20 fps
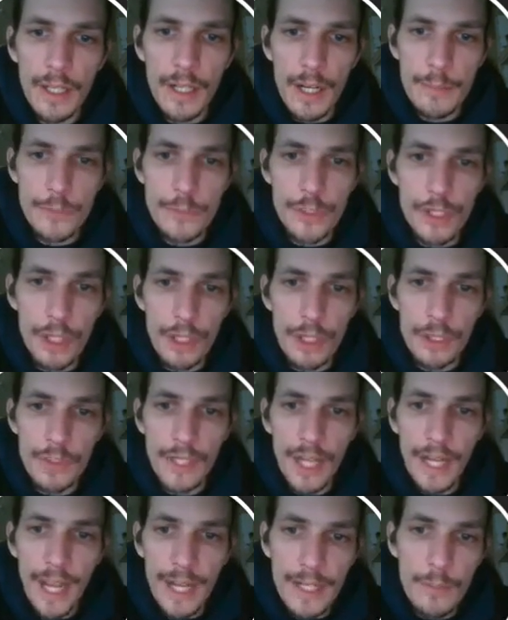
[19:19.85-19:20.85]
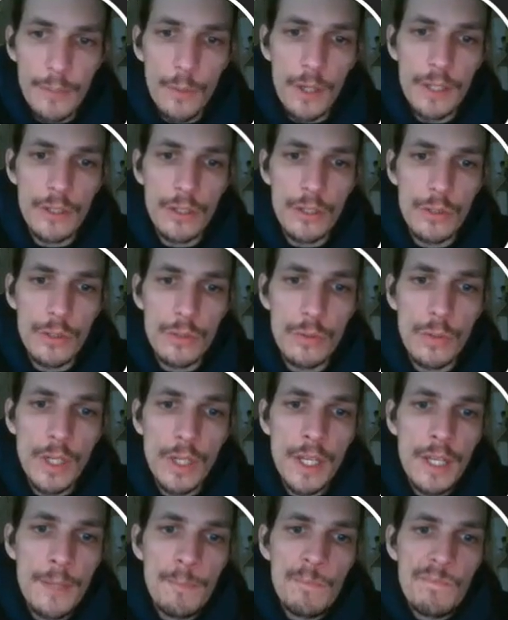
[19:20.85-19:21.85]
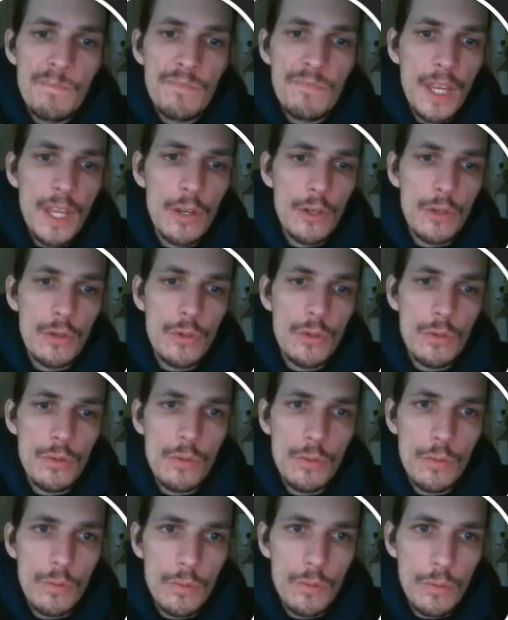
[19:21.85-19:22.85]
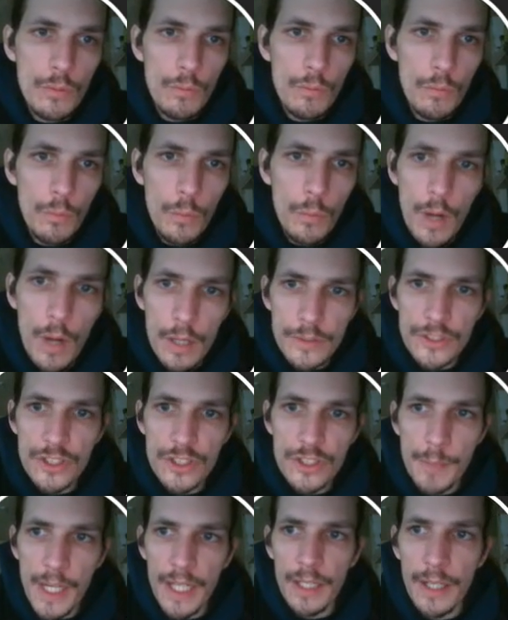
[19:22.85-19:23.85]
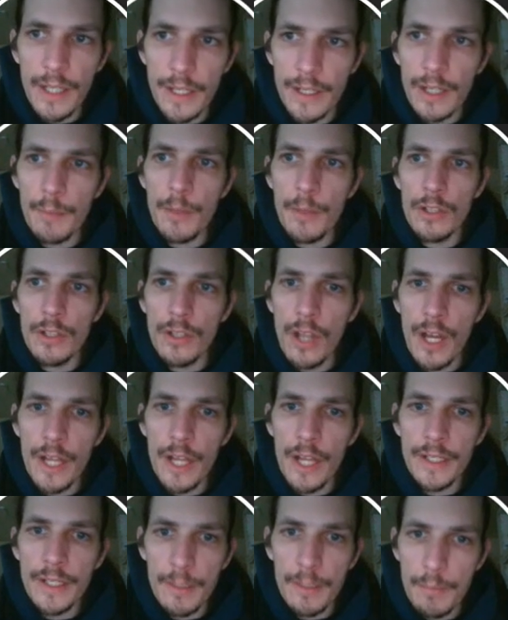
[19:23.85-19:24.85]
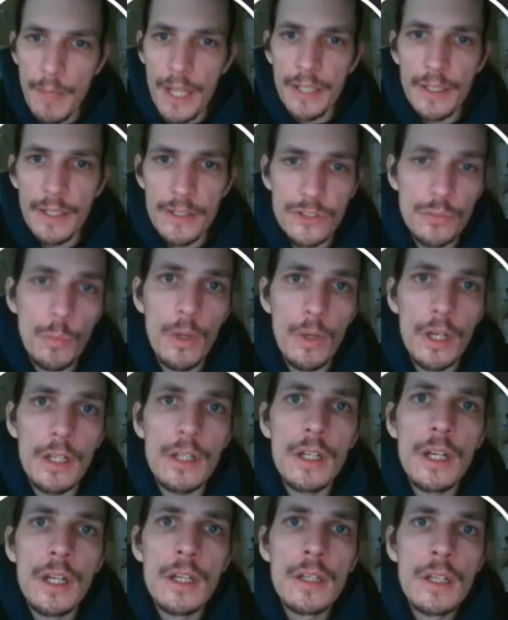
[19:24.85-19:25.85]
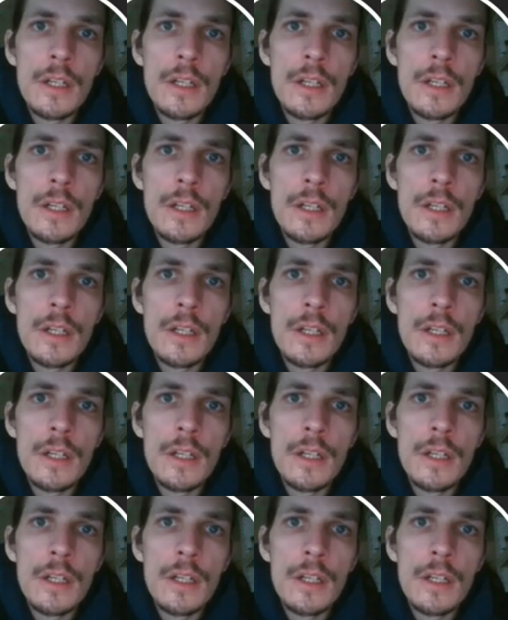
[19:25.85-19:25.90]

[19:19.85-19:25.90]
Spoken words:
And I'm sure that anyone who wants to make an income online can make this work